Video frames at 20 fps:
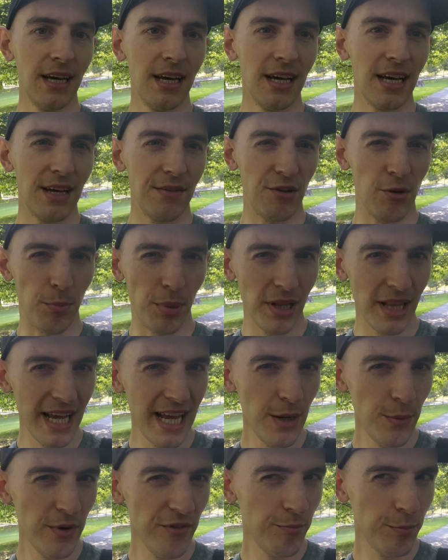if you play
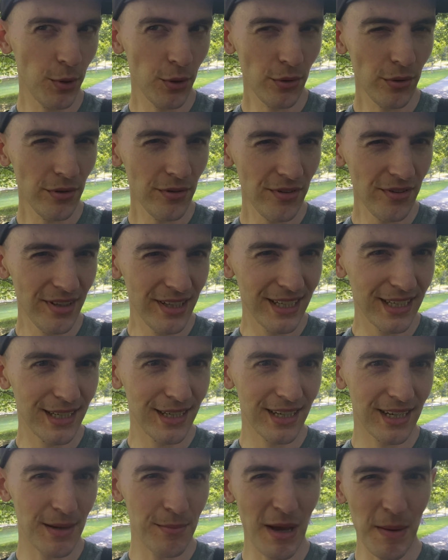with balls,
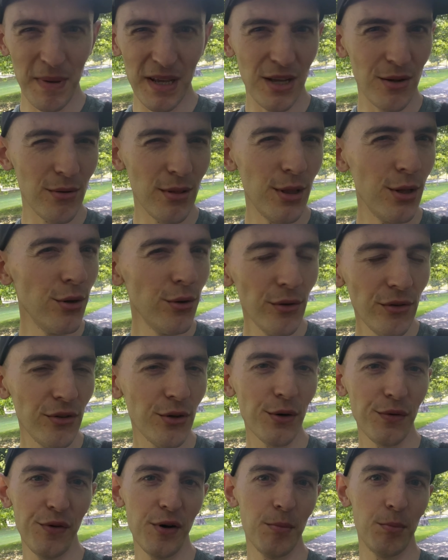maybe you lose your
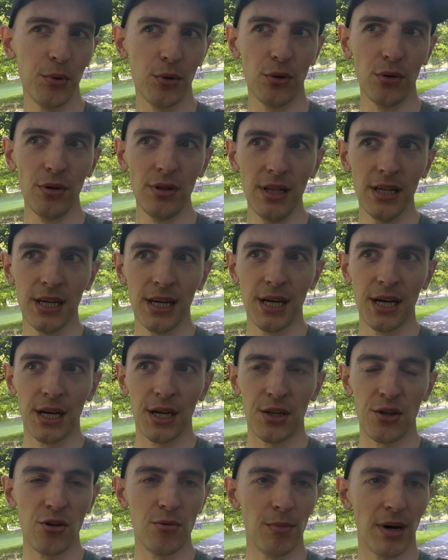football,
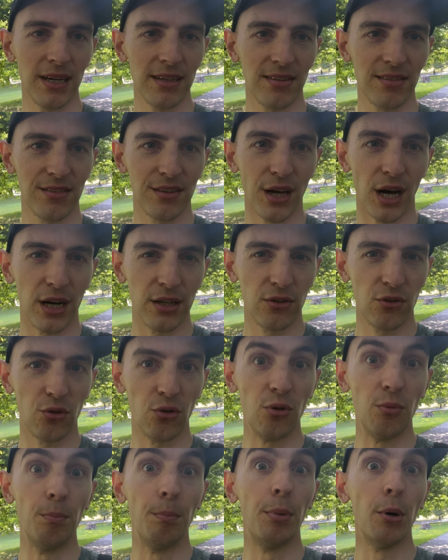you might start to
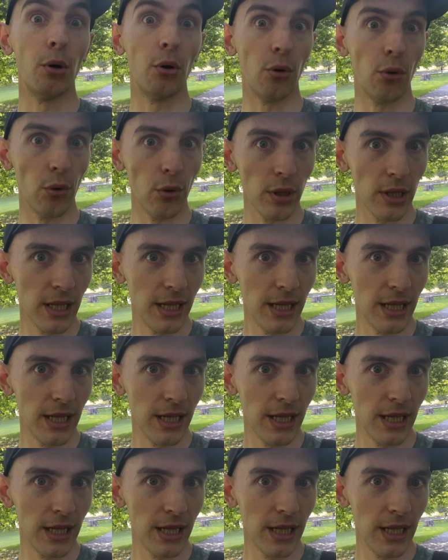bawl.